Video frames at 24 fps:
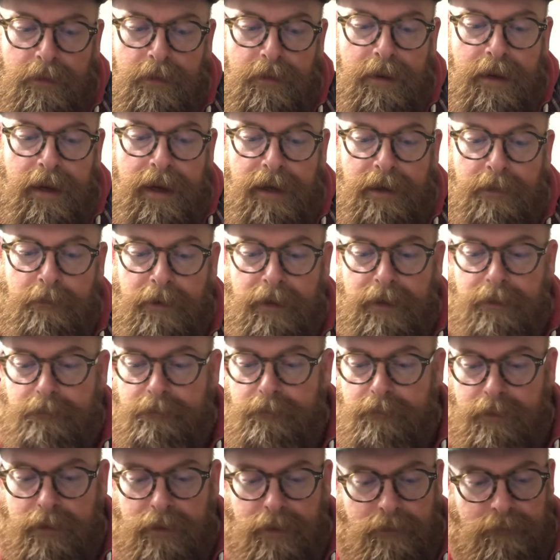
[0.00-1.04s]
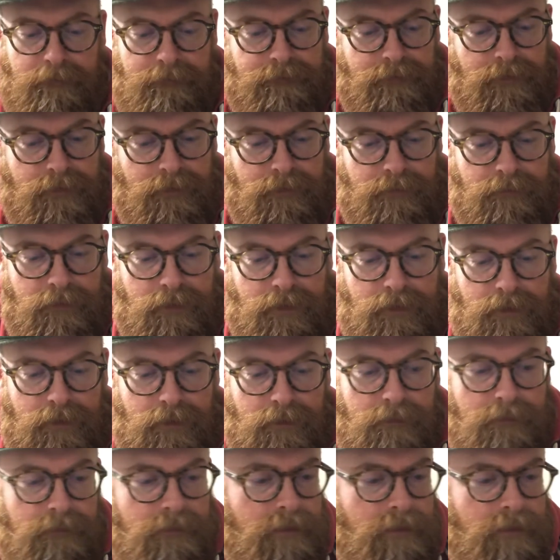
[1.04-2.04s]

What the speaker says: anyway, without further ado,